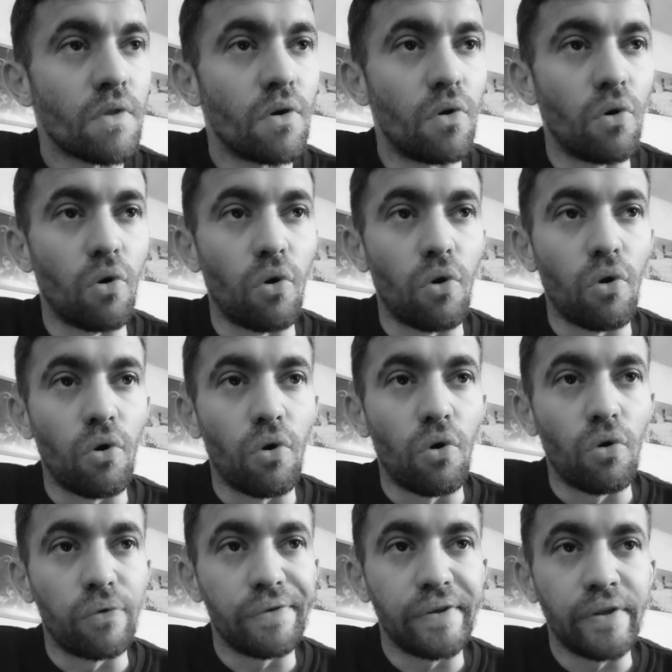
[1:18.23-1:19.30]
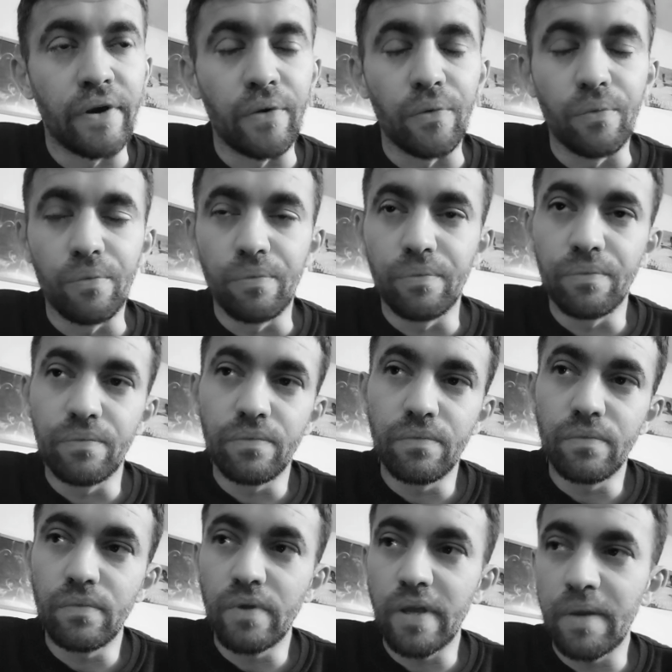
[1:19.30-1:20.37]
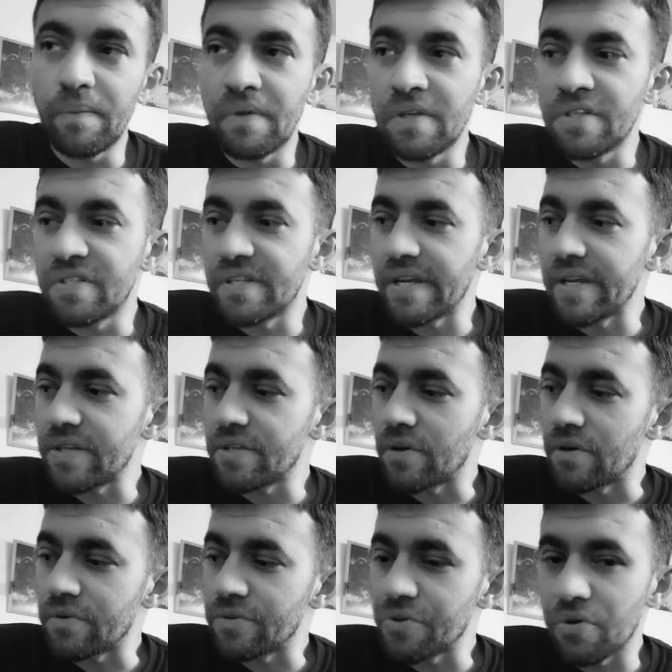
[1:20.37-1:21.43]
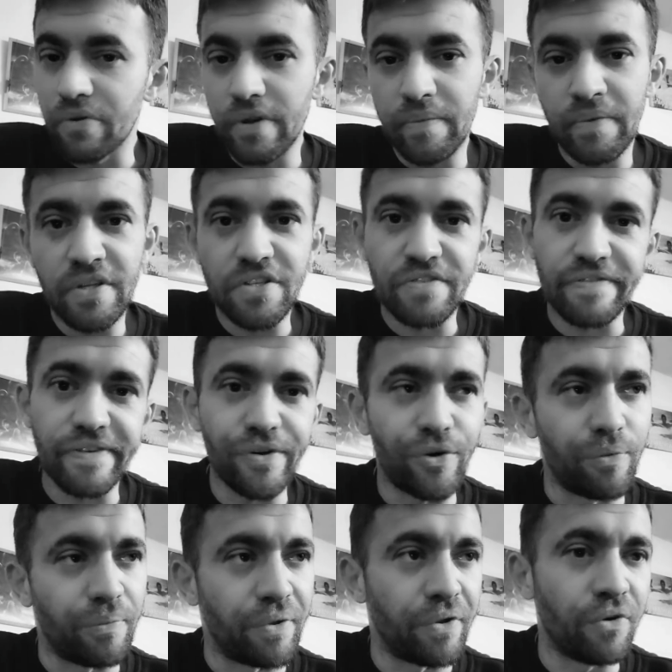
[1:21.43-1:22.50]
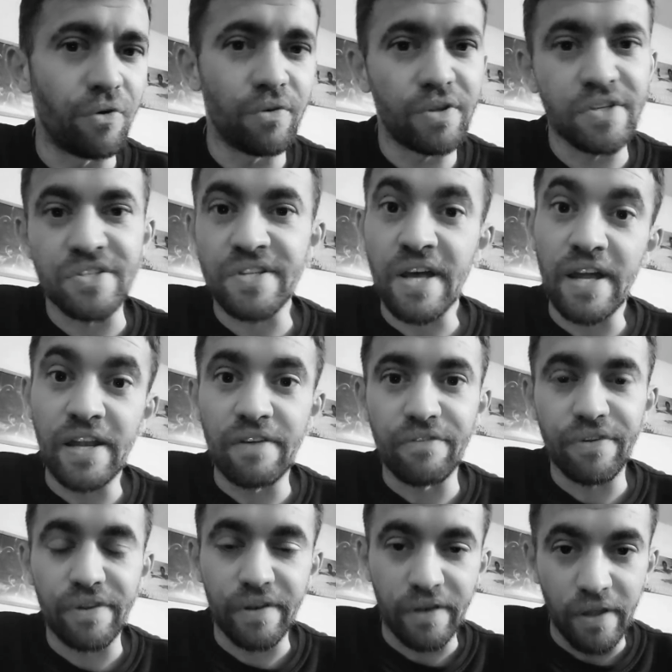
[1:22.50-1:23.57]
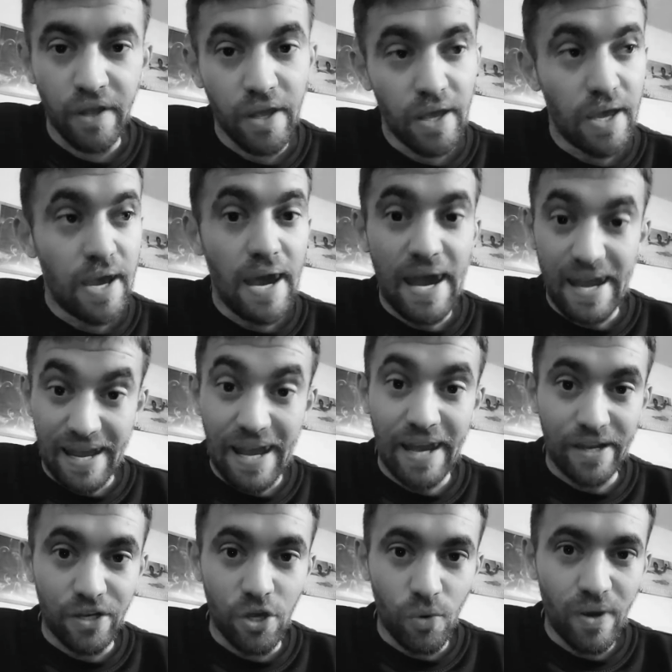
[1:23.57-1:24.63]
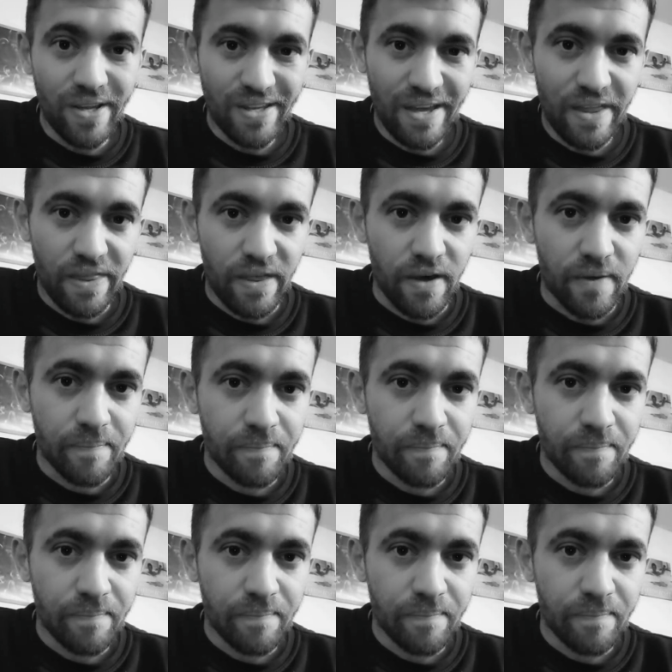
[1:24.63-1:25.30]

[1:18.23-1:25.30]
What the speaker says: Or, you know, him and his TikToks, or him and his film, and all this, that, and everything. I know I get that.